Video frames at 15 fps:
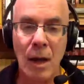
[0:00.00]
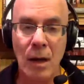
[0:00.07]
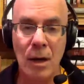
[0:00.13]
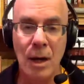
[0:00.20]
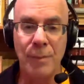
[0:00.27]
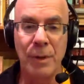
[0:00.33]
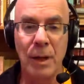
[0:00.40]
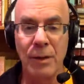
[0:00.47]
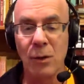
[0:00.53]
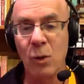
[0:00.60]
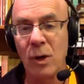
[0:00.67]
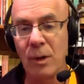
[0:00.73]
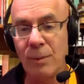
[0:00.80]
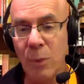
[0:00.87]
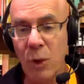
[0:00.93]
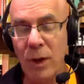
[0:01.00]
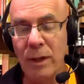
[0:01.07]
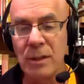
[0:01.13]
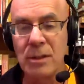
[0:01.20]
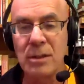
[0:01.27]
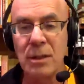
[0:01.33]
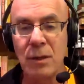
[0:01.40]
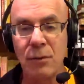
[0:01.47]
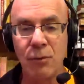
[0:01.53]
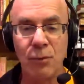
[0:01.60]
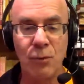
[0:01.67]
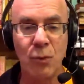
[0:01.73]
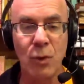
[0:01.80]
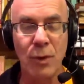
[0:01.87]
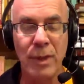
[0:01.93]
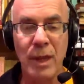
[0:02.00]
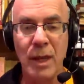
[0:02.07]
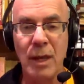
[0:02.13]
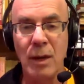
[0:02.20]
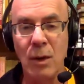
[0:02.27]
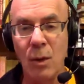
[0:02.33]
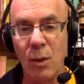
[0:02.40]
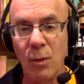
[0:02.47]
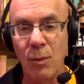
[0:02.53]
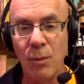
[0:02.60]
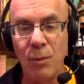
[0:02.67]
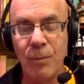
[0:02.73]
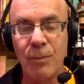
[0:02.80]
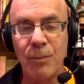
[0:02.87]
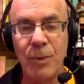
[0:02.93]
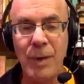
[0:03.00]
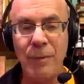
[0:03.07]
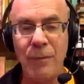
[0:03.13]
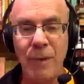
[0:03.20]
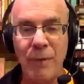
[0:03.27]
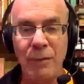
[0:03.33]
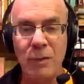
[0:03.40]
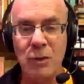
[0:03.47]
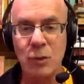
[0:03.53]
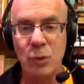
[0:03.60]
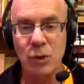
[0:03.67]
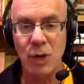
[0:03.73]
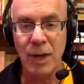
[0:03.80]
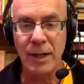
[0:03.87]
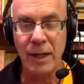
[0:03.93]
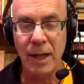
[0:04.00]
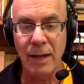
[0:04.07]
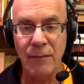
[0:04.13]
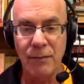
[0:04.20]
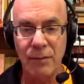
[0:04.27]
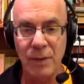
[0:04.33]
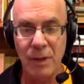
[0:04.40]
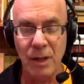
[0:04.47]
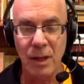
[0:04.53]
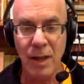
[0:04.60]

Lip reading: A couple other quick points. For the frame of reference we're trying to get for the